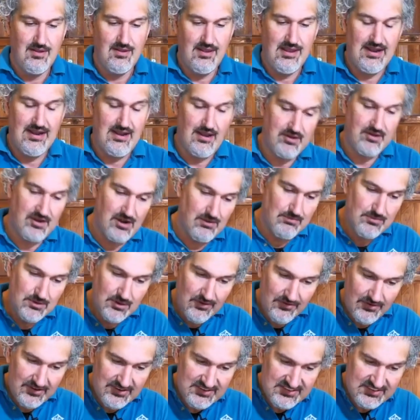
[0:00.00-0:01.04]
And I'm going to
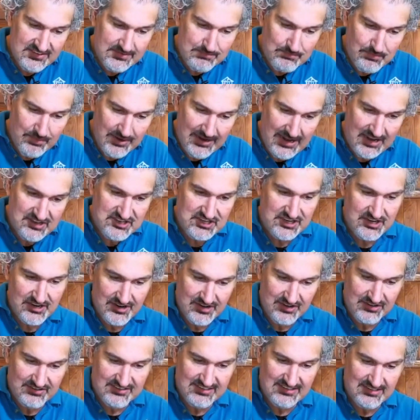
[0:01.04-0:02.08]
move her branch
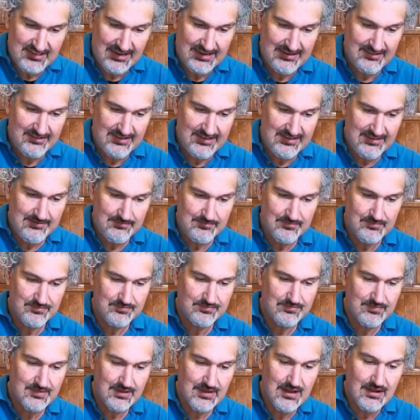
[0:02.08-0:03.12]
here slightly.
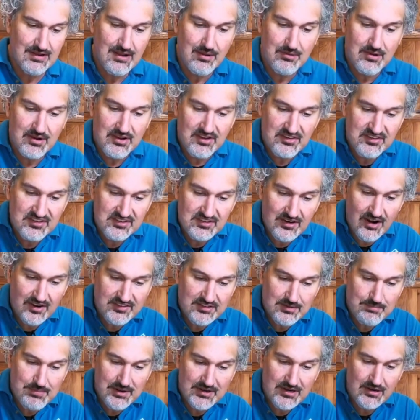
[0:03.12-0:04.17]
And I'm going to start
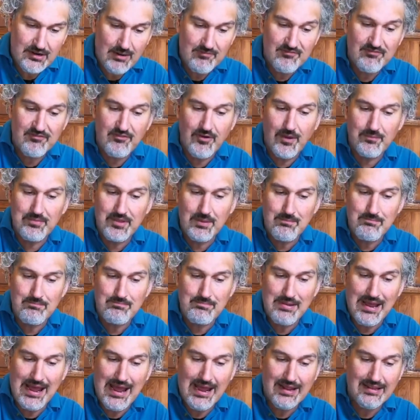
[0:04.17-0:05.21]
to pick her up from the
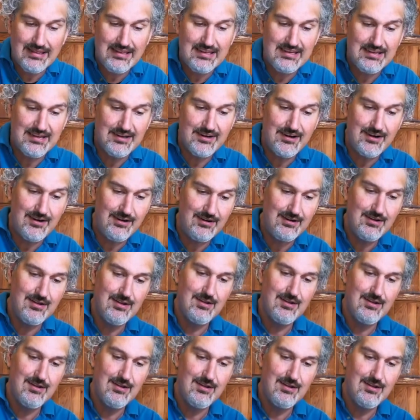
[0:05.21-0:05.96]
back here.